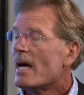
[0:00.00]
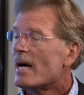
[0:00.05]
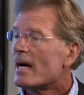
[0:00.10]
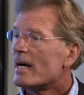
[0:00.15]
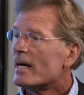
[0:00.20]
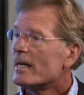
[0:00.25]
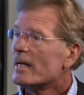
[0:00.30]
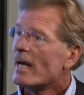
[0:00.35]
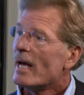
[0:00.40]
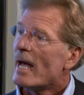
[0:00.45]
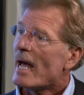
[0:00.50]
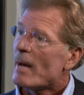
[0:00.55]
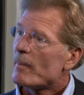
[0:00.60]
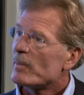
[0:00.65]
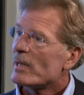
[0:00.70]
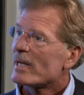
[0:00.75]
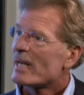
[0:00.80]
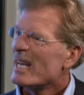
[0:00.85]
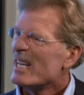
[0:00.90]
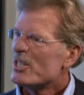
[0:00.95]
uh,
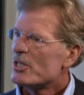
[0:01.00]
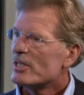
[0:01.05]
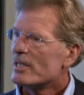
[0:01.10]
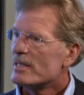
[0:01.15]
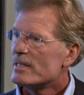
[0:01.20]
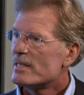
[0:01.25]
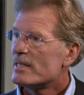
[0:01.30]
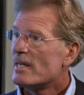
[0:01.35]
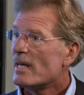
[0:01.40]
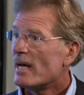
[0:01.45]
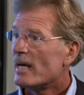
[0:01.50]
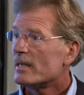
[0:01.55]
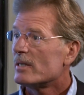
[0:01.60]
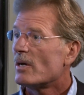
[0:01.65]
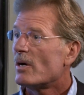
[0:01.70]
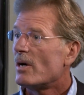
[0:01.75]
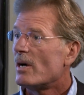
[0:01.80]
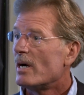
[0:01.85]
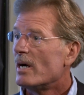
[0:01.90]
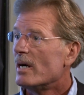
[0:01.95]
applications that
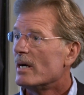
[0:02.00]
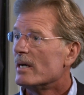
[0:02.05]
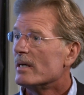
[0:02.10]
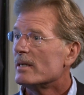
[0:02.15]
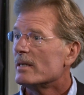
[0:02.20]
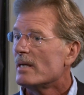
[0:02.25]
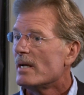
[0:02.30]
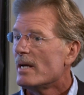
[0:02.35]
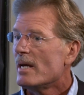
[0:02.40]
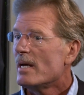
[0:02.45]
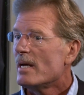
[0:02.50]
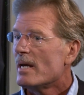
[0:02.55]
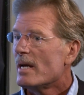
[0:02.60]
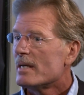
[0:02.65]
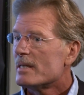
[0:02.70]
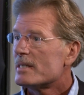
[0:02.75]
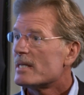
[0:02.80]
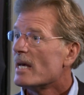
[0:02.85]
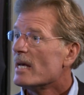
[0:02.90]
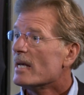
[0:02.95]
are,
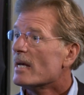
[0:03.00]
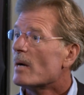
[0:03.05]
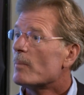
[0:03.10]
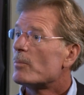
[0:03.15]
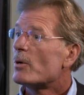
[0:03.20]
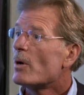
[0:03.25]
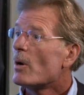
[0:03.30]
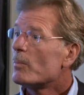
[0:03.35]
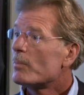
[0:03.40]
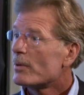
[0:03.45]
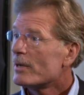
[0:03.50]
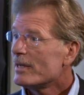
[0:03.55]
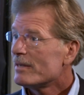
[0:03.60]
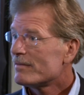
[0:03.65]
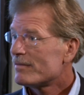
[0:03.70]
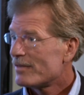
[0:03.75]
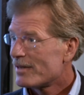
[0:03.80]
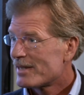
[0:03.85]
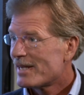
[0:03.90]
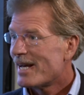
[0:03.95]
say,
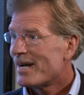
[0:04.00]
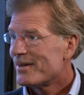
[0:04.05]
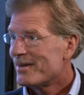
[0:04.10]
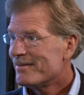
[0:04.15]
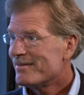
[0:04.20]
appropriate for cloud